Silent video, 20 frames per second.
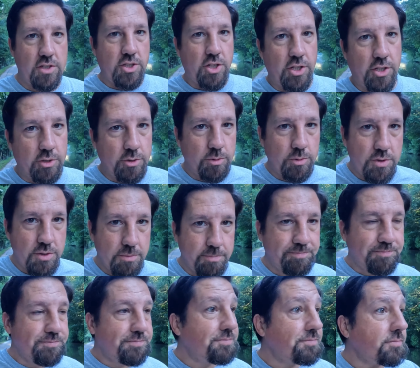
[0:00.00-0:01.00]
tunnels,
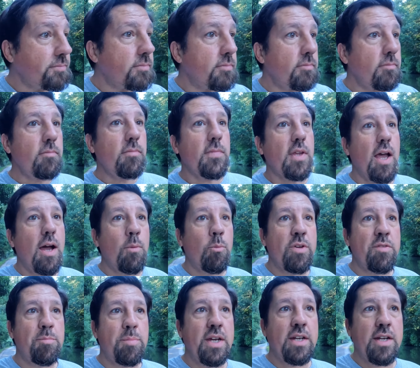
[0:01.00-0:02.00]
and
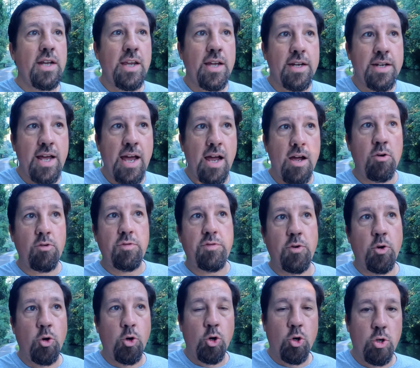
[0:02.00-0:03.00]
we've been here now
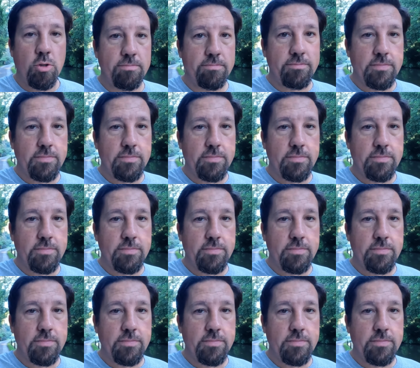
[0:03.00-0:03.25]
for